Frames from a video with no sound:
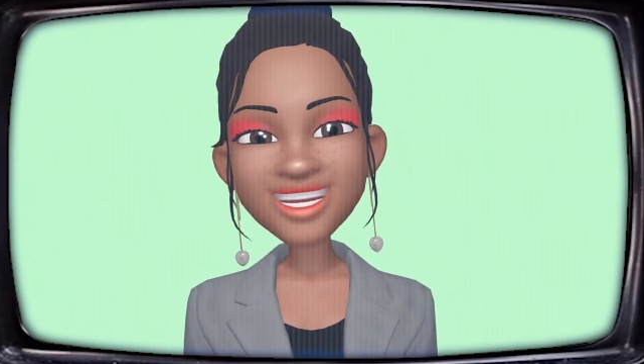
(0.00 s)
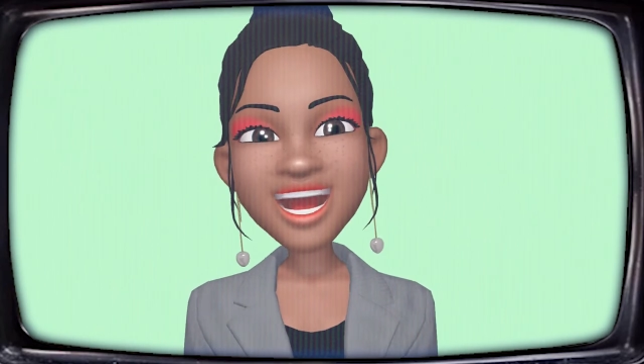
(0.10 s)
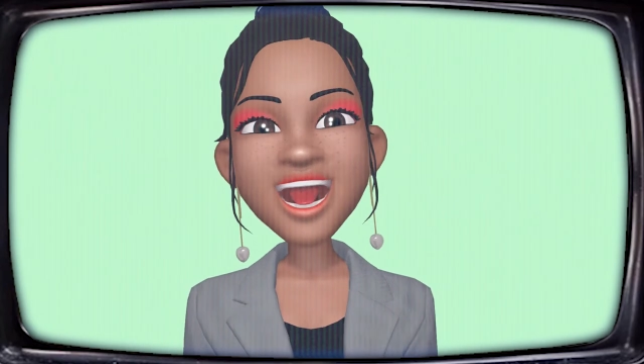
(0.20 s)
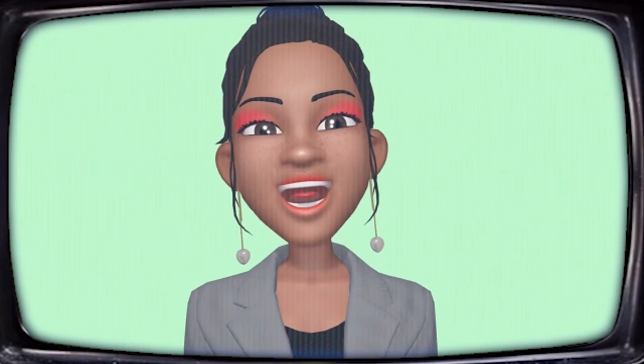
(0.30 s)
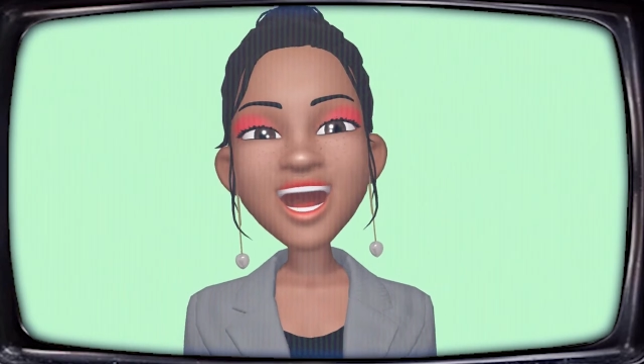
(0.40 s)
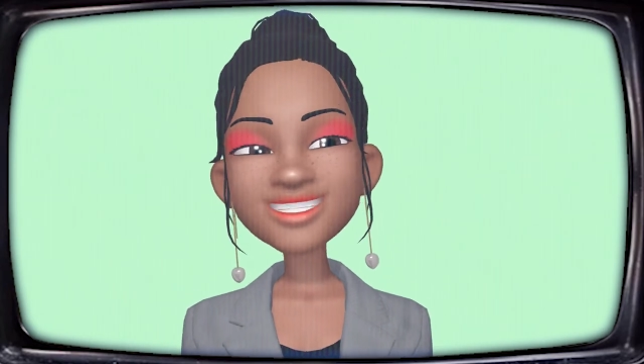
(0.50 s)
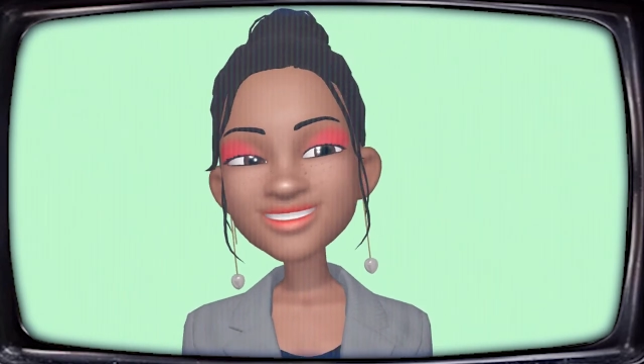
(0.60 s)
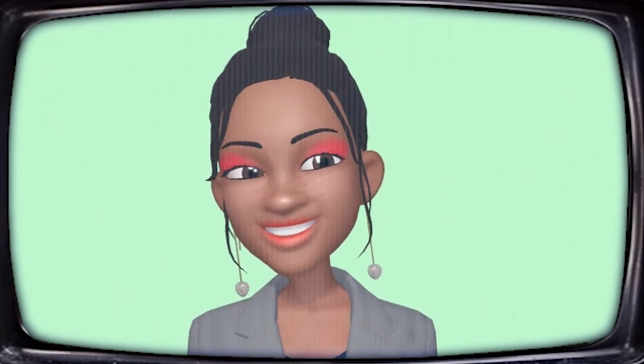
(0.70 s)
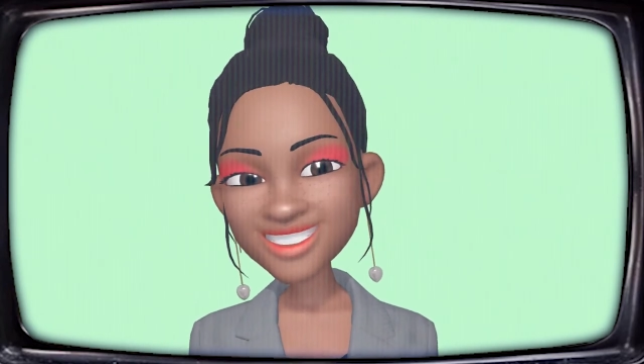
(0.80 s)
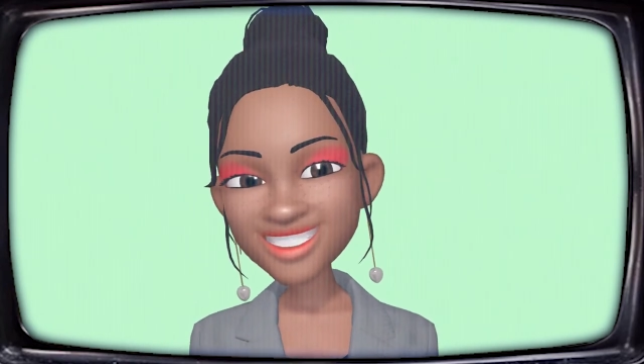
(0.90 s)
I
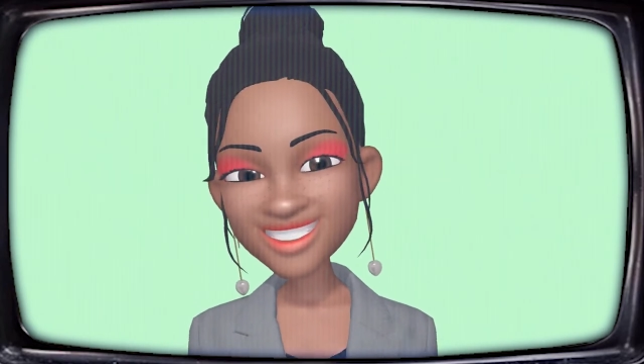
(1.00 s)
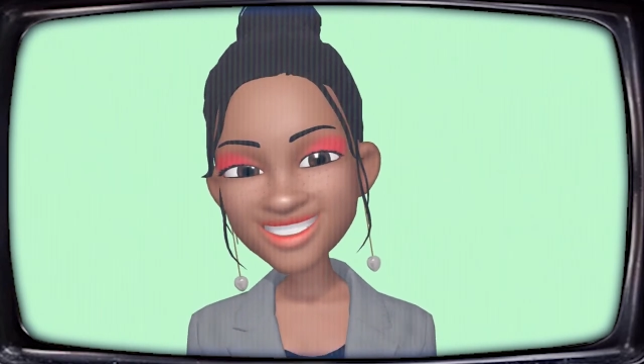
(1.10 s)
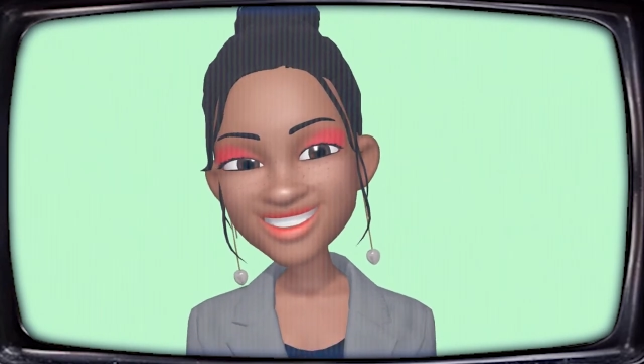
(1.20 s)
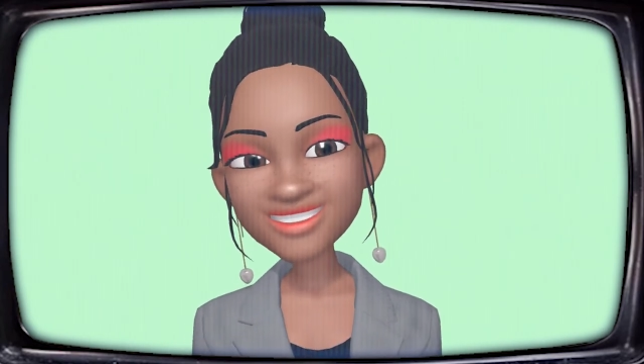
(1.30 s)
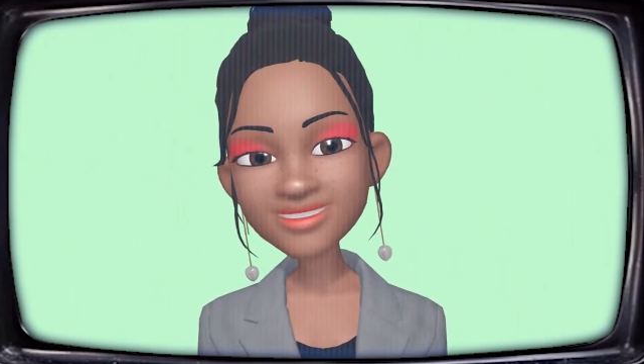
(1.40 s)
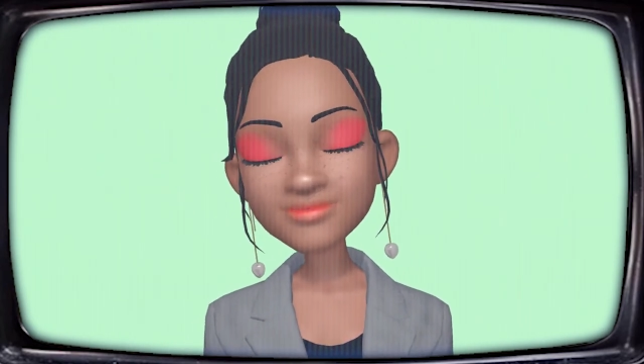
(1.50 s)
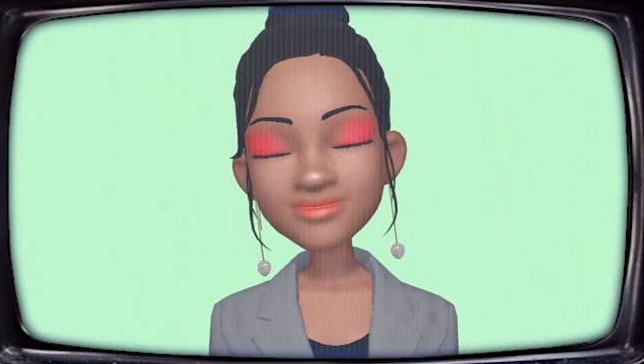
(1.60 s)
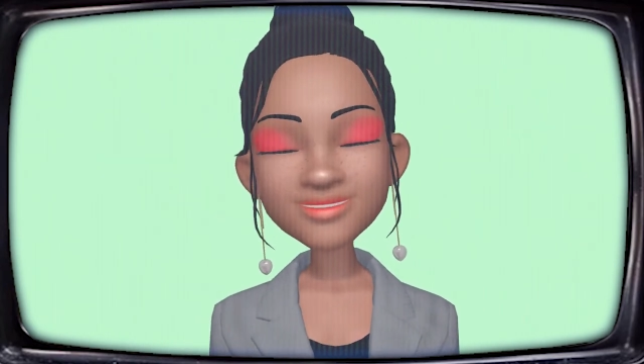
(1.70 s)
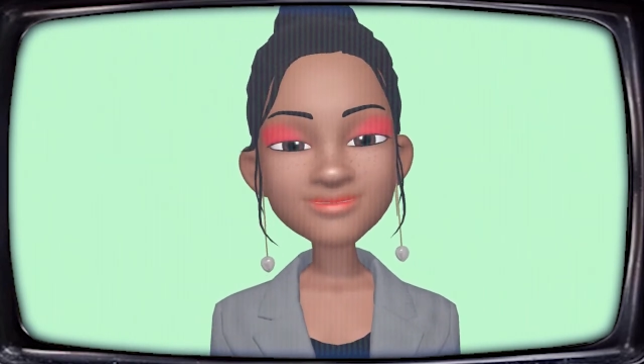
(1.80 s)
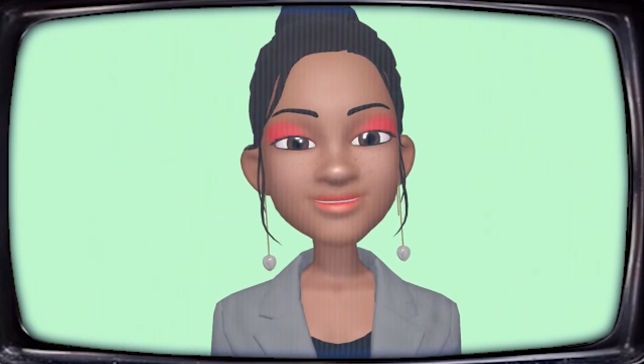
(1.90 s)
always say this, but
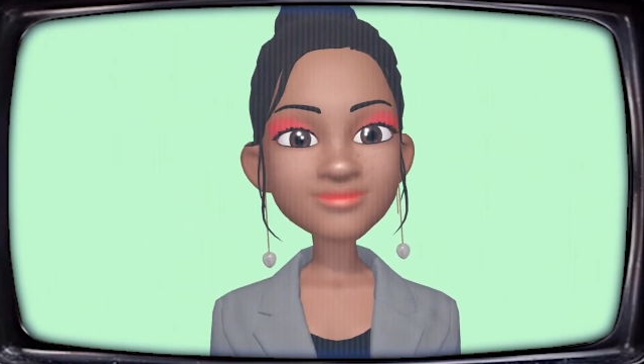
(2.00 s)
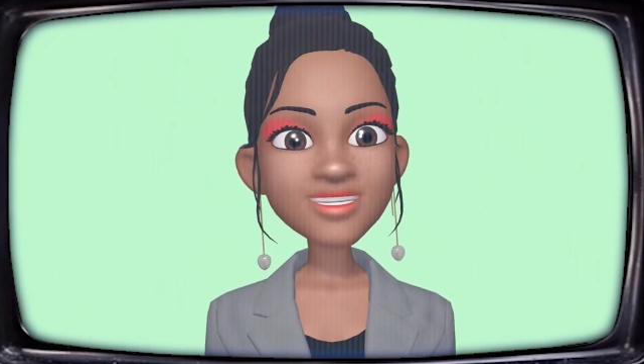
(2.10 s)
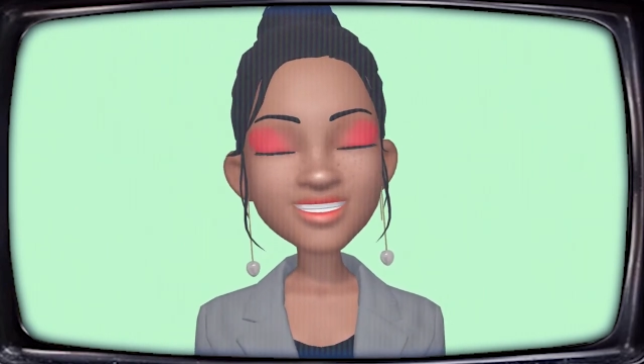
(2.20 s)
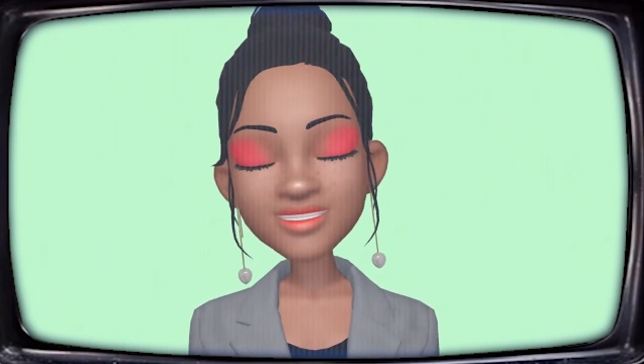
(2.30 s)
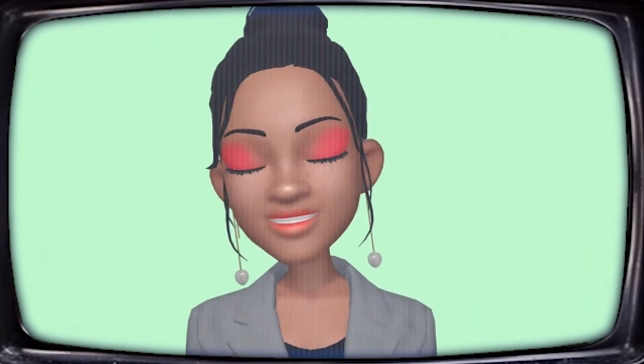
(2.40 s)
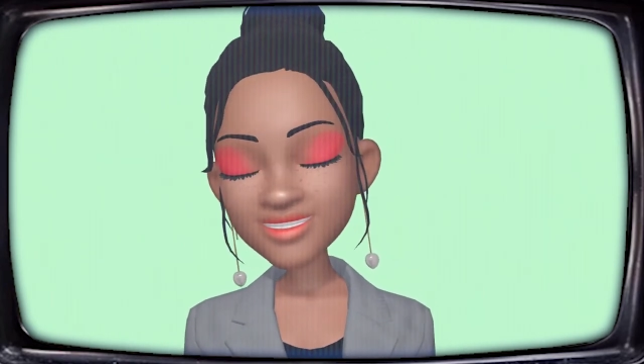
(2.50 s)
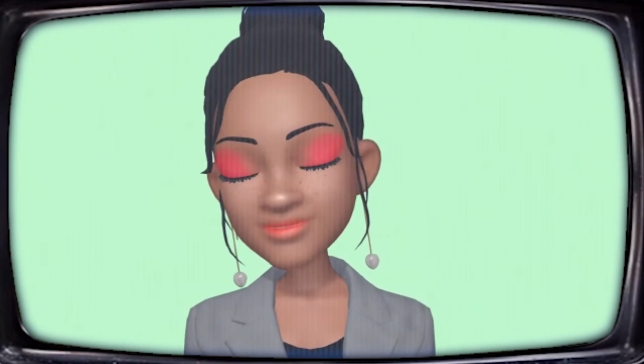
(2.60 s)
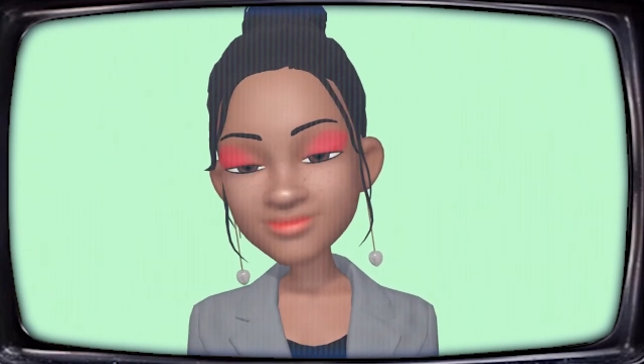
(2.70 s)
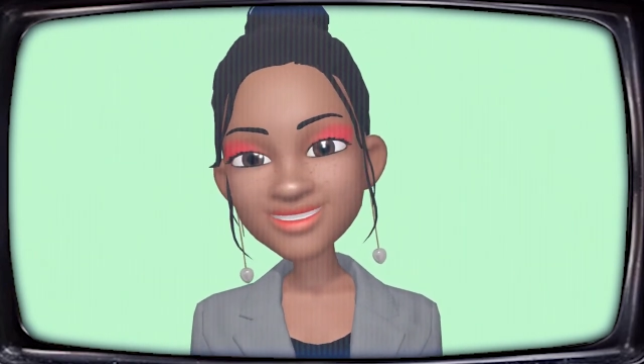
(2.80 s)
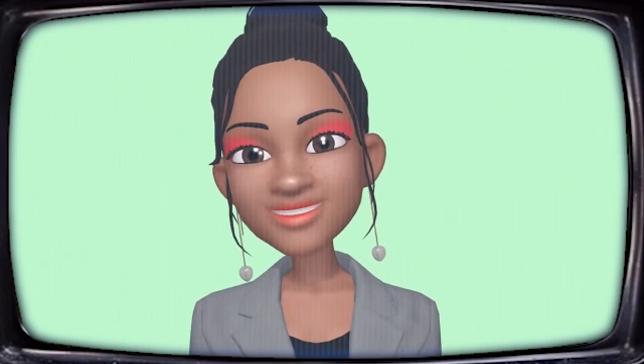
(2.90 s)
if you are
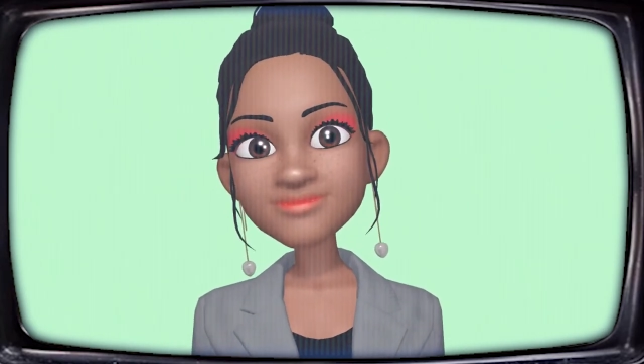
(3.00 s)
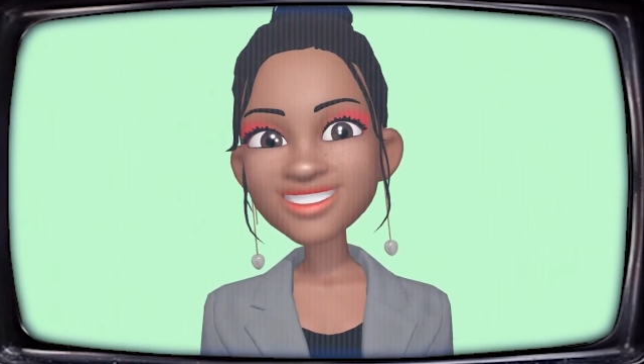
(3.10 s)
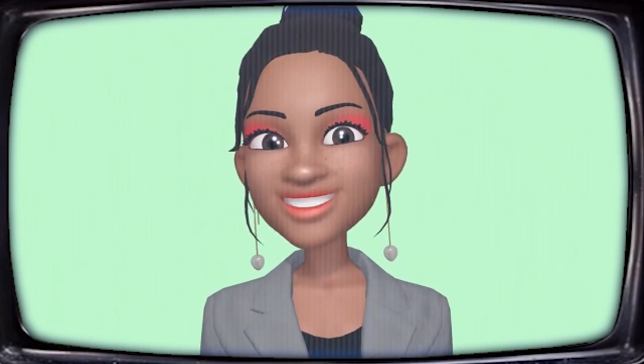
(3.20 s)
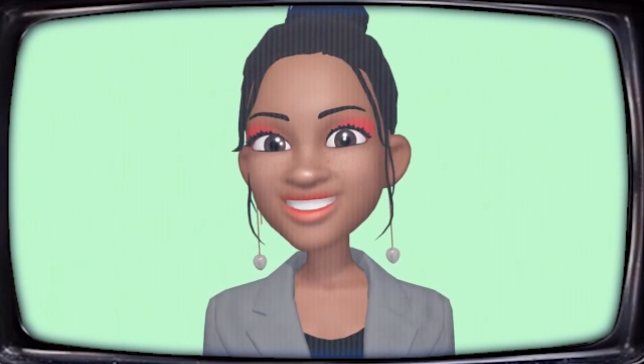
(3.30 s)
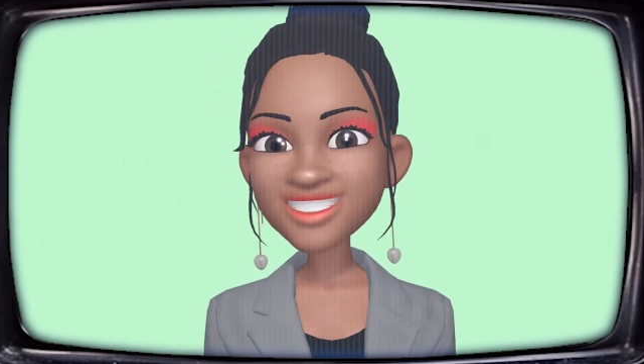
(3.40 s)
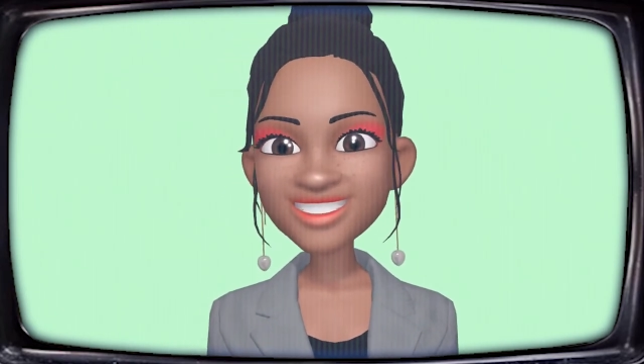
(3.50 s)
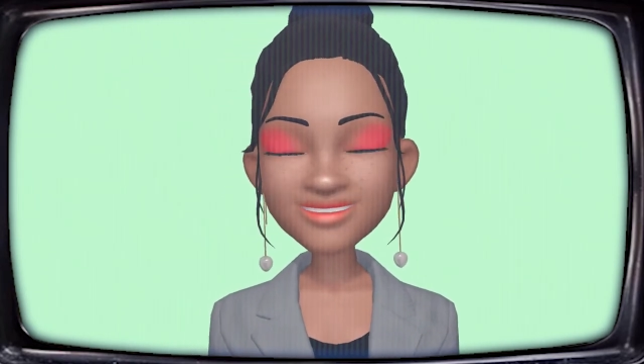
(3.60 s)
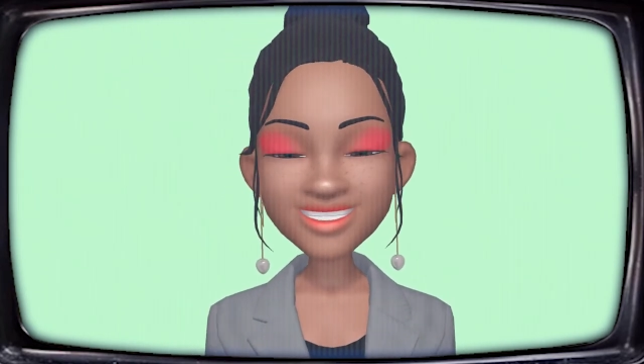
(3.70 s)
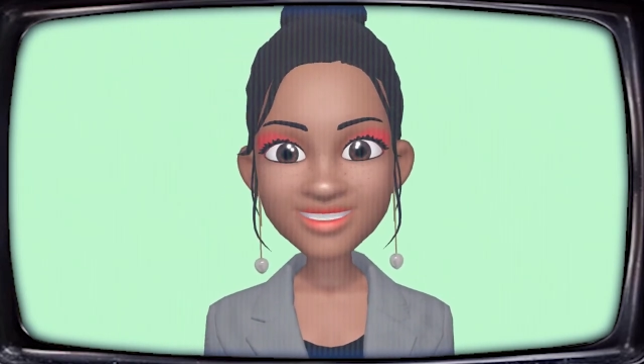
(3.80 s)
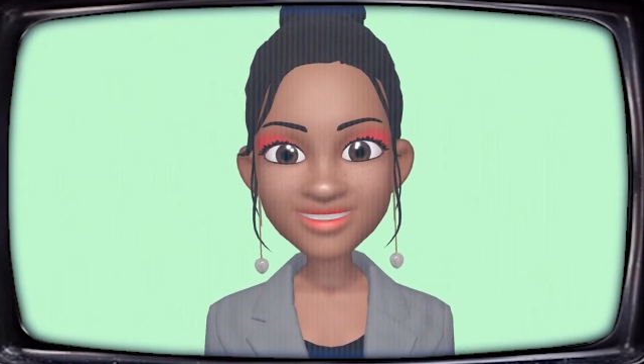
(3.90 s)
somebody mentioned in this
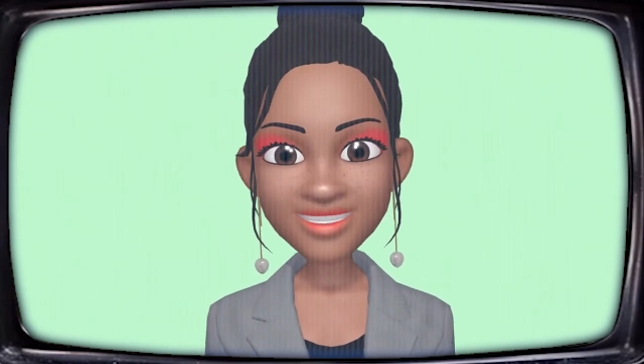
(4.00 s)
video,